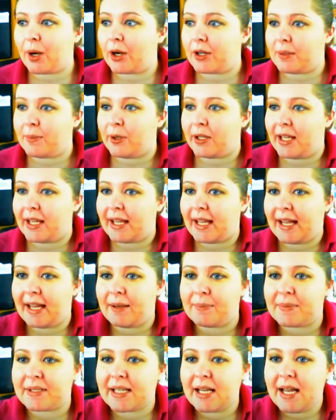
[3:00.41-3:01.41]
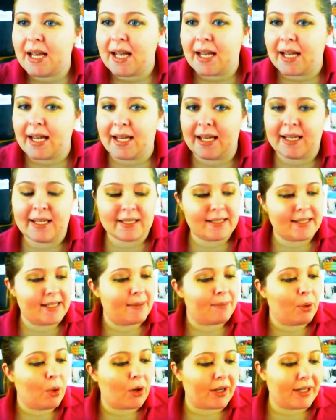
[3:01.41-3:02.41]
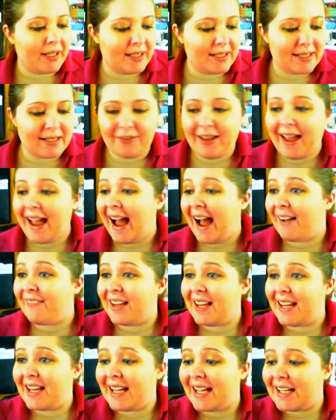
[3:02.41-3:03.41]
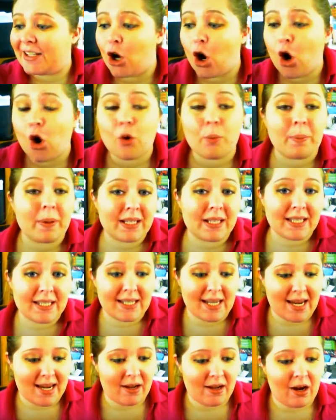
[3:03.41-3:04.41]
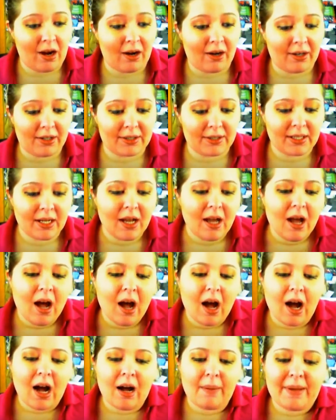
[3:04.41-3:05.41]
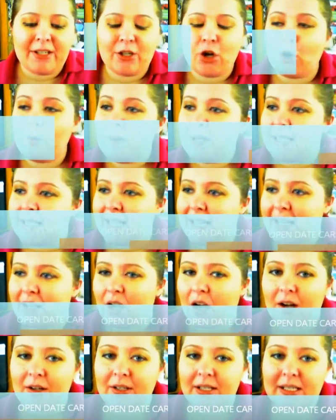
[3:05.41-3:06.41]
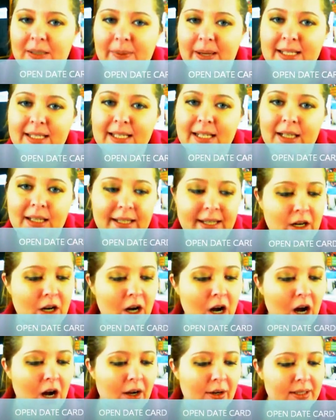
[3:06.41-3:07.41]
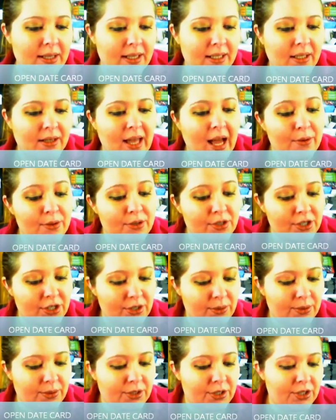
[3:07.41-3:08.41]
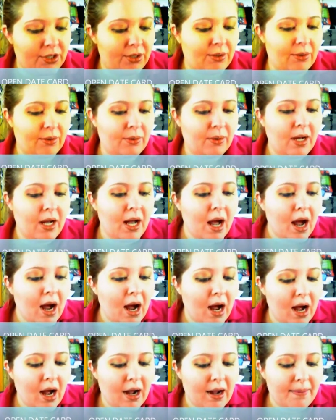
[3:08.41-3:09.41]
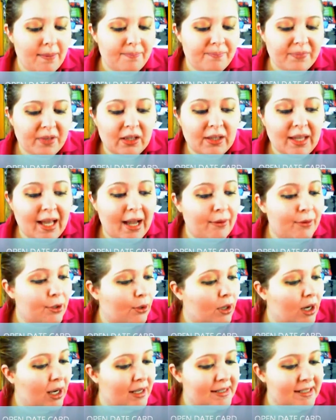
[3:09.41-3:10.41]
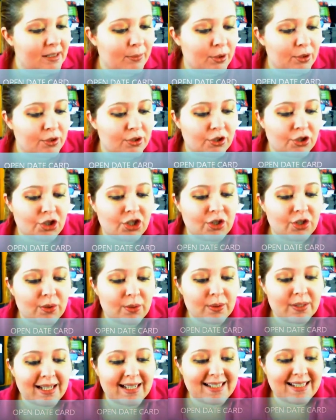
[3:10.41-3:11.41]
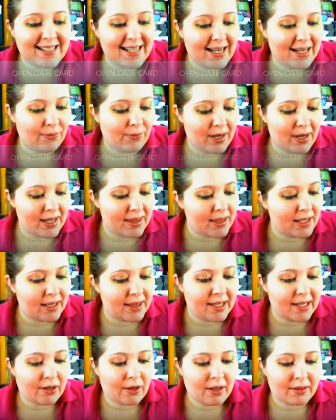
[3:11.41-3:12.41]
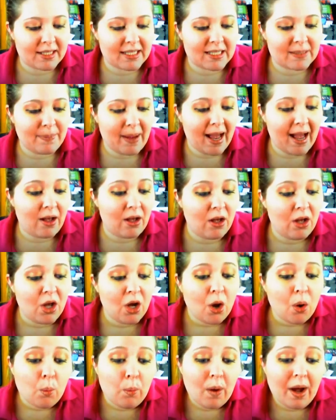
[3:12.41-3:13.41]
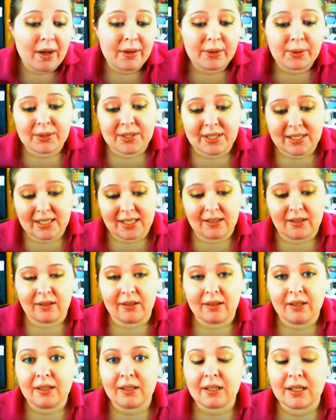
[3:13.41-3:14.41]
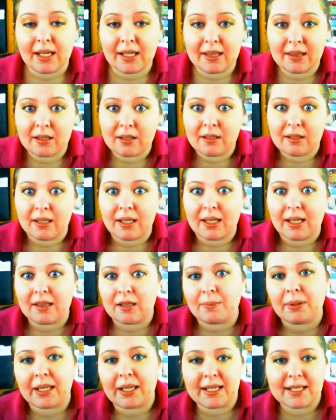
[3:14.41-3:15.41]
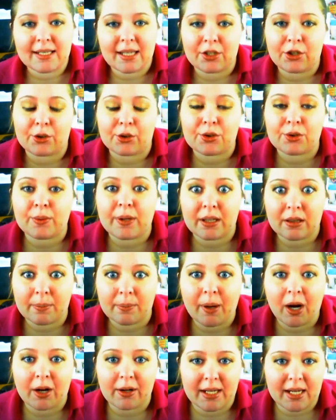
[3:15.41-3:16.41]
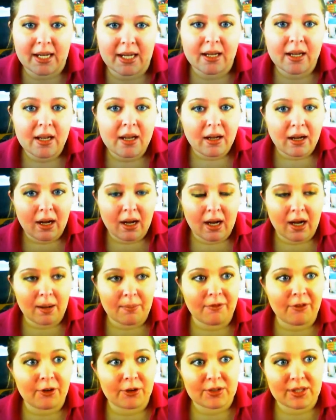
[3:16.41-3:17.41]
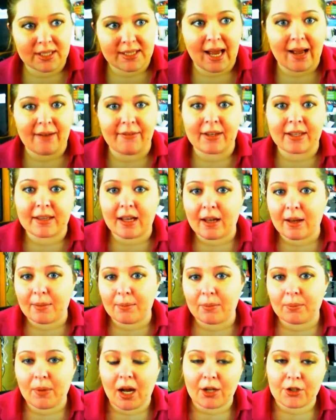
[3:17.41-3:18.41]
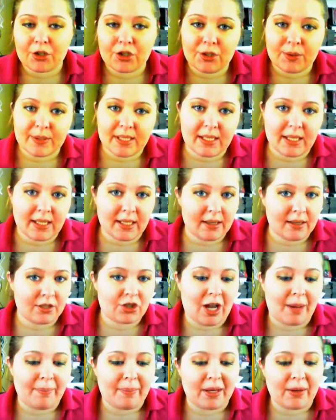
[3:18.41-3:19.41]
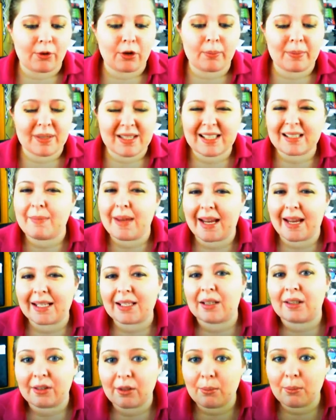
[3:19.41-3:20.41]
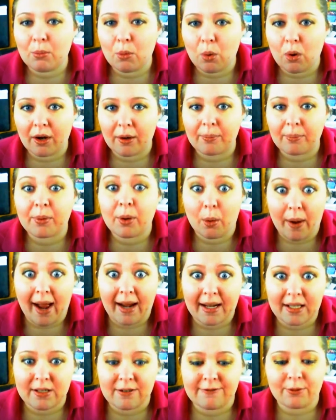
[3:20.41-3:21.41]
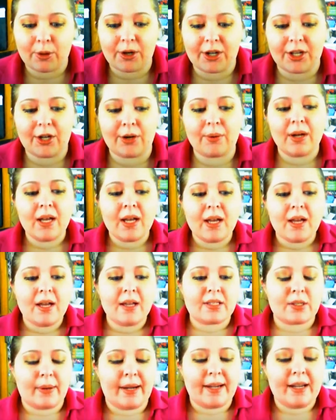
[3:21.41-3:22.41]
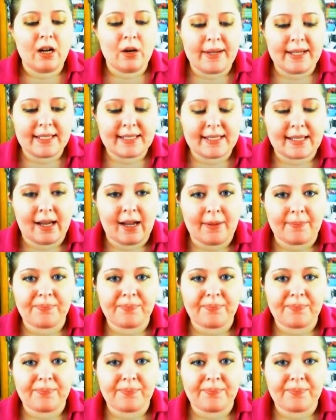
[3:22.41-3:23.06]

party booking games is the importance of having an open date card. An open date card is basically a card that allows you to allow your customers to choose a date right then and there on the spot while they're still in the place that you're doing the party, versus having them choose it in the shopping room. It's going to make it a little more proactive for you. So I always